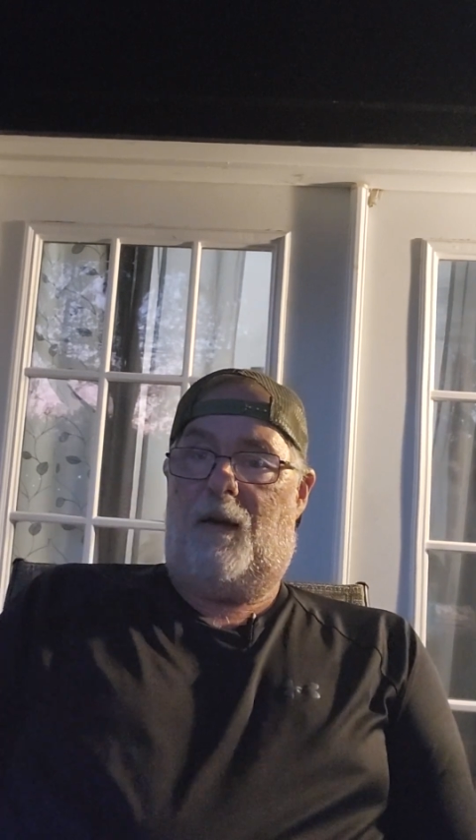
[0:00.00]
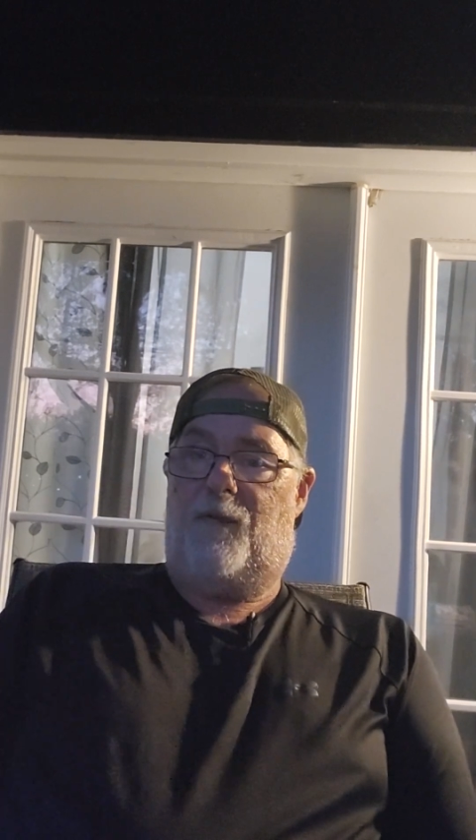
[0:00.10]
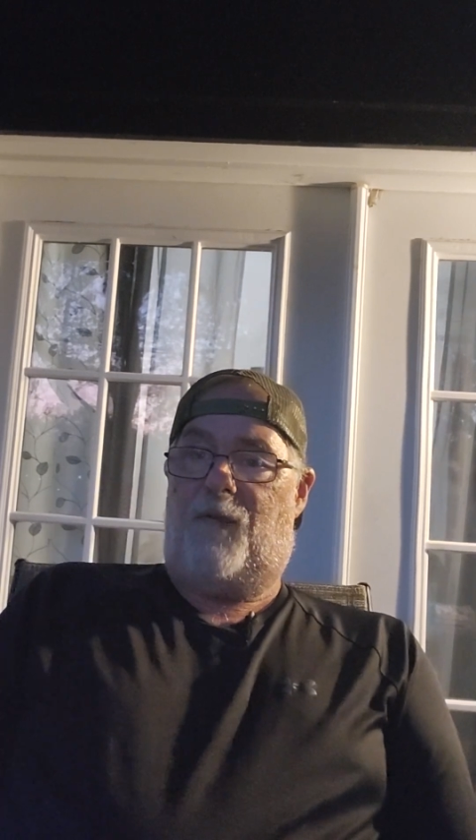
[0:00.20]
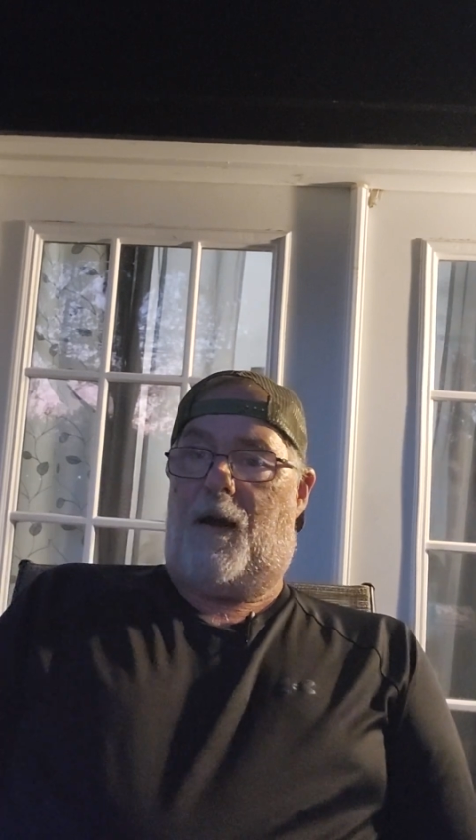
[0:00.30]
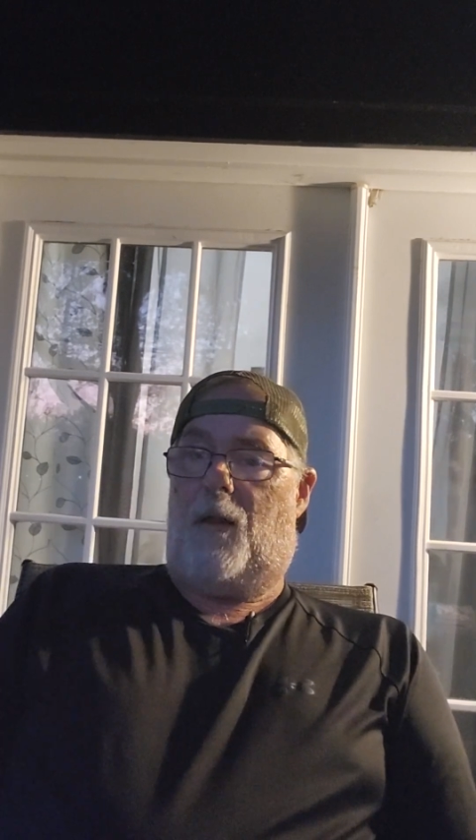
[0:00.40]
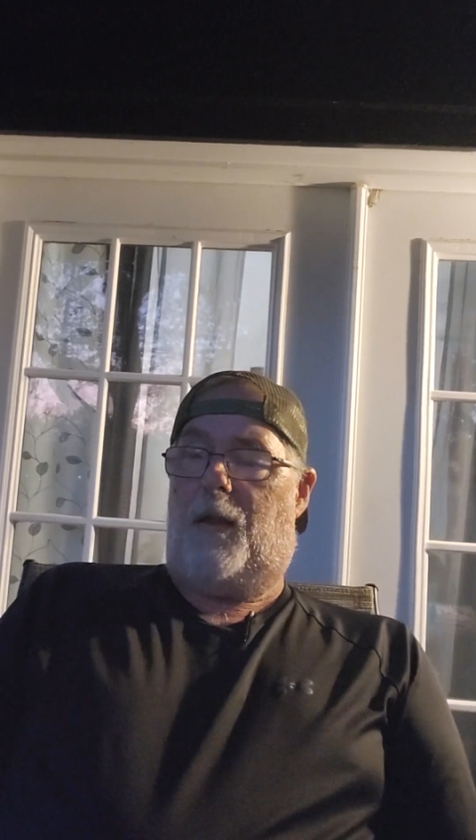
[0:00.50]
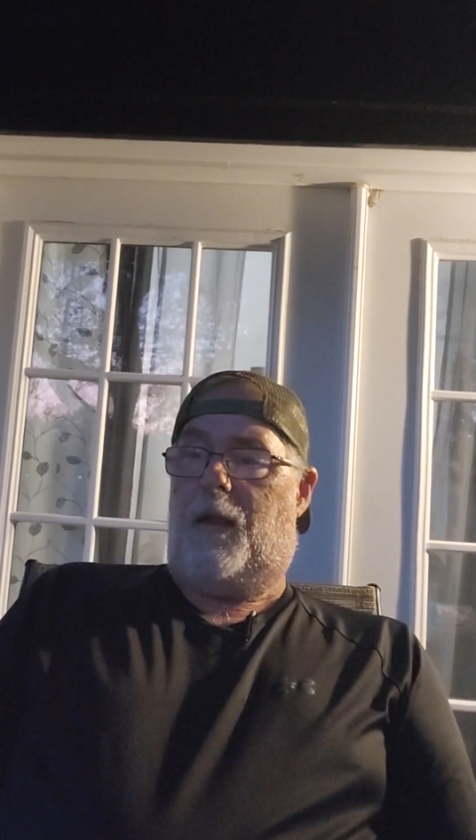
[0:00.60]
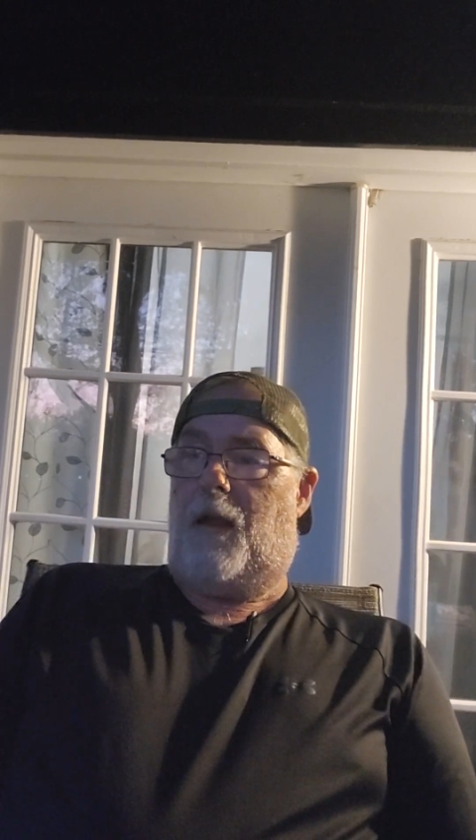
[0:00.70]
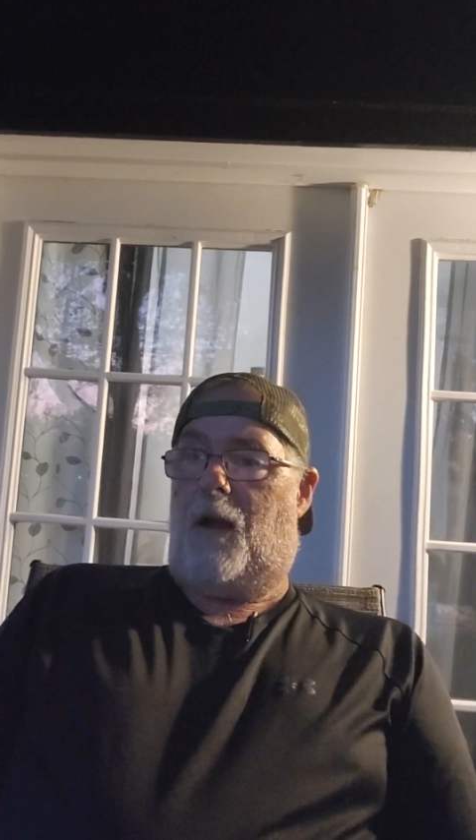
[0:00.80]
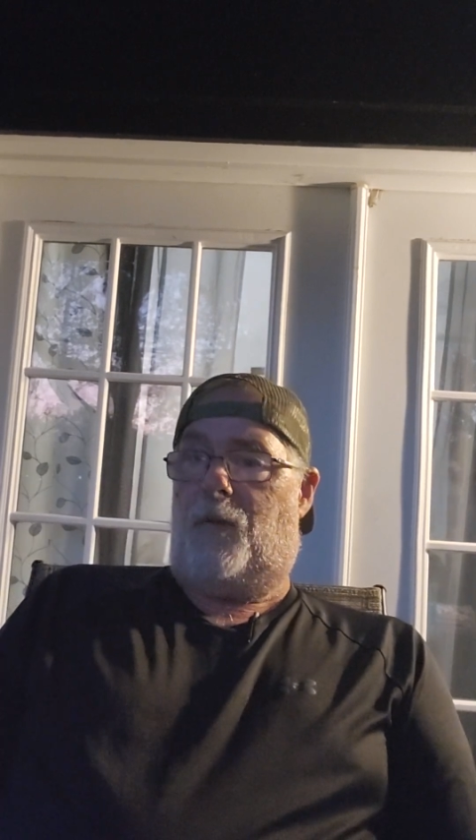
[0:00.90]
I file
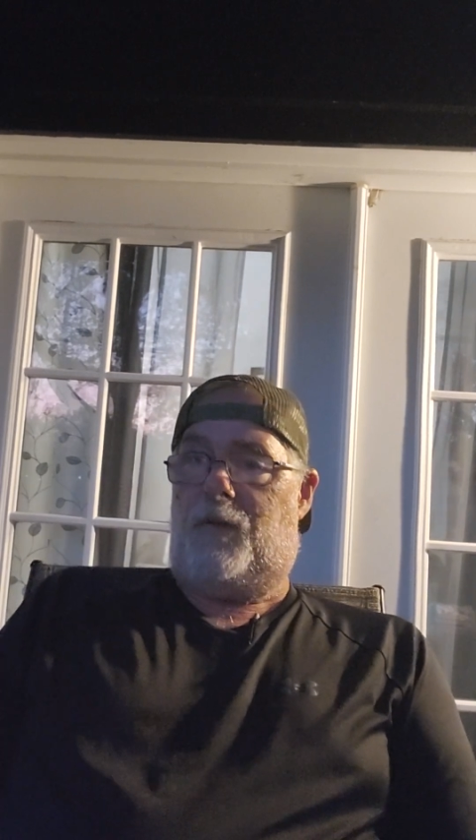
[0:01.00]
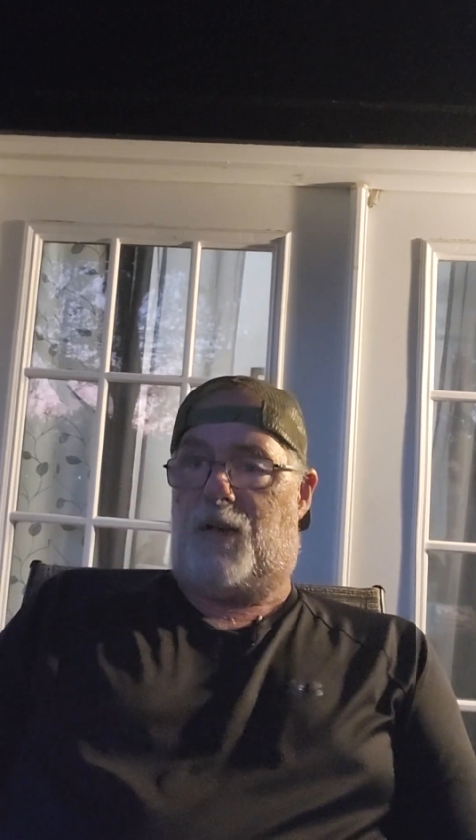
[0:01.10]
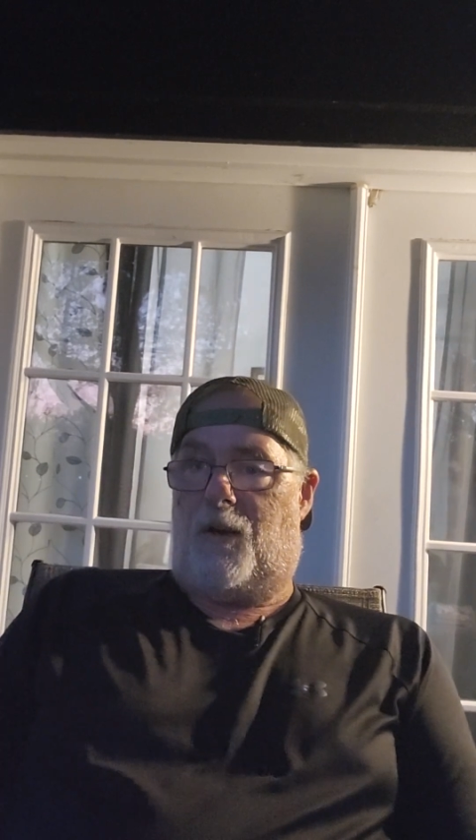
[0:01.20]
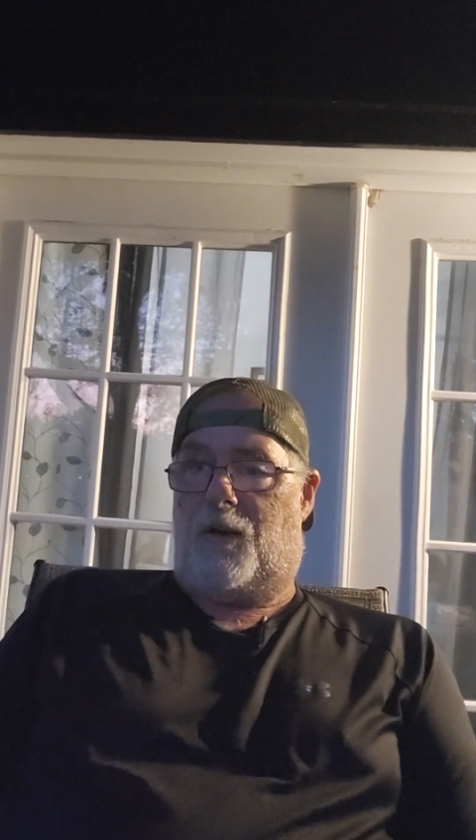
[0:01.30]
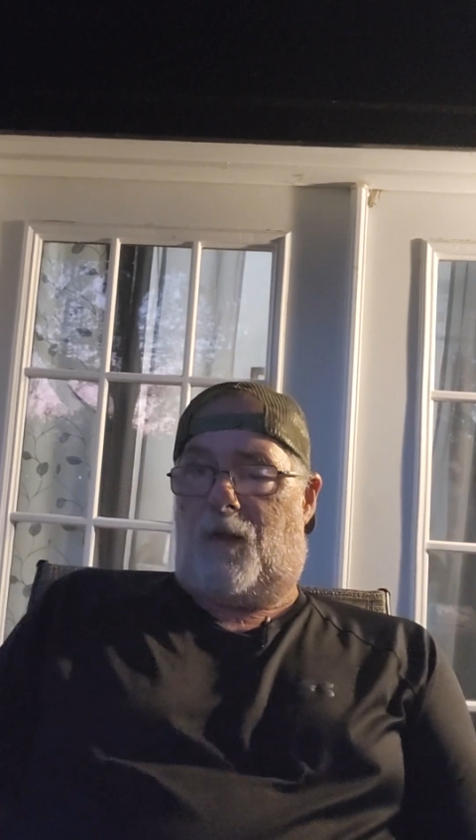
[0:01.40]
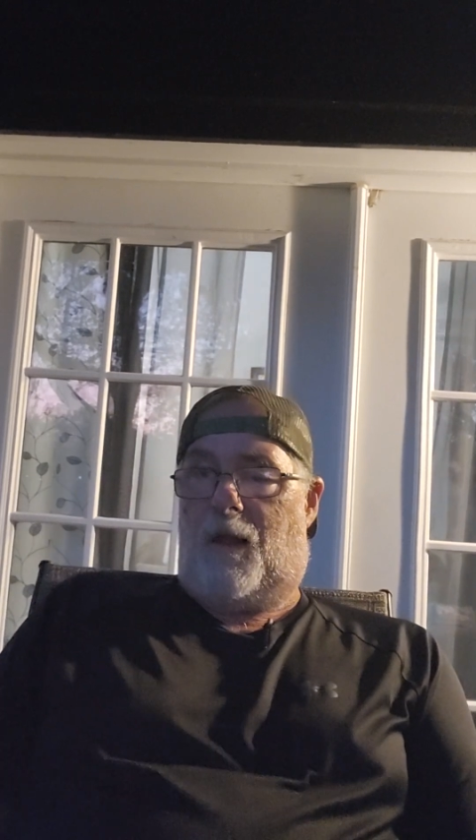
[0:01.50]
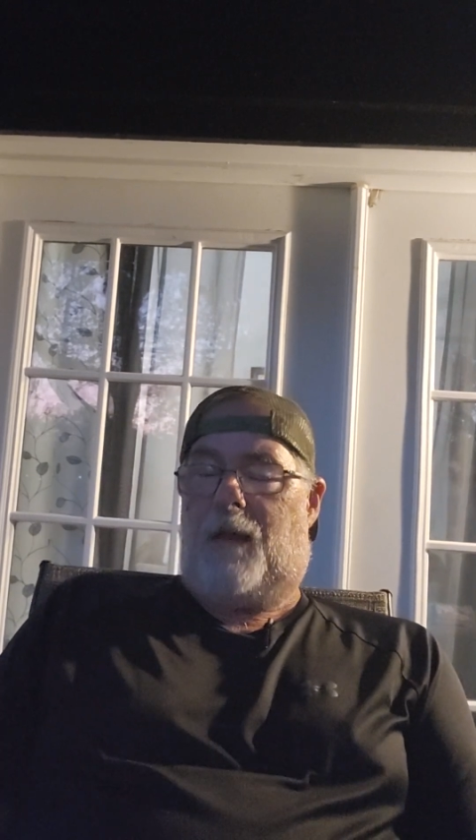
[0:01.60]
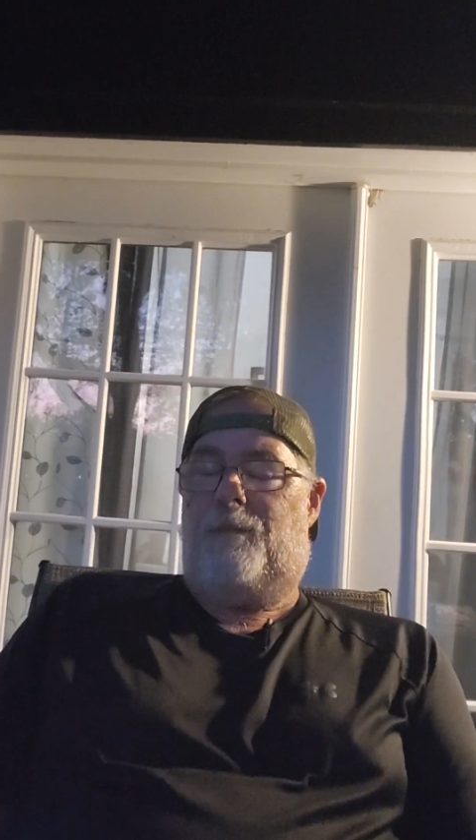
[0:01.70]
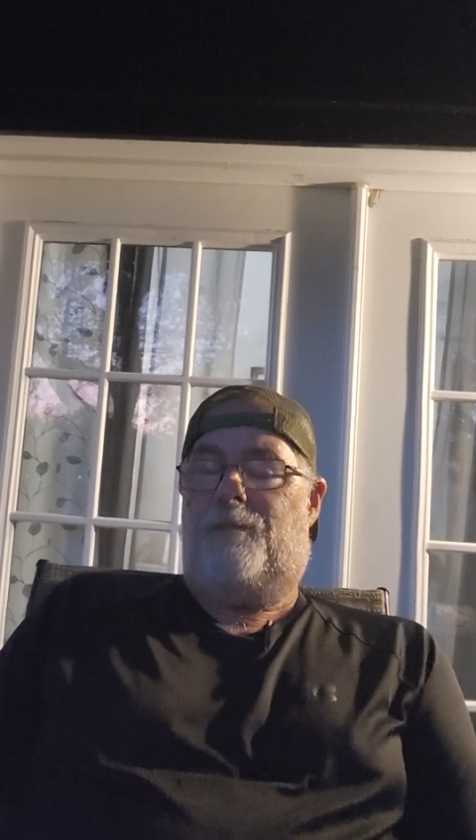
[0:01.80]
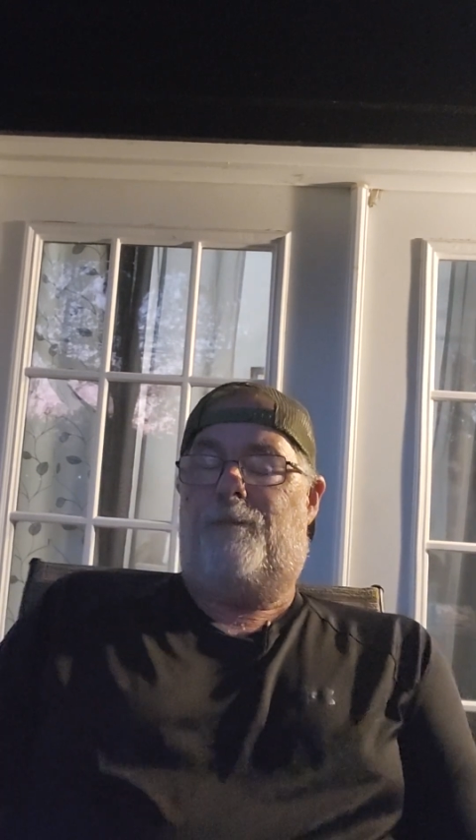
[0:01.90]
a return
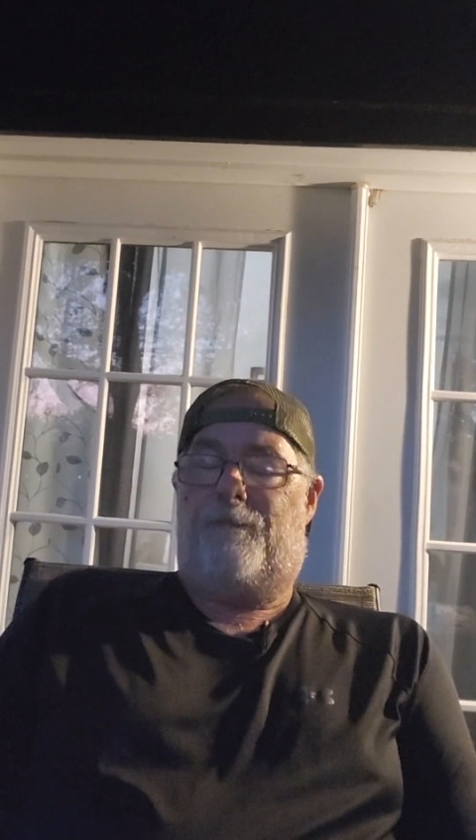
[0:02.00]
claim,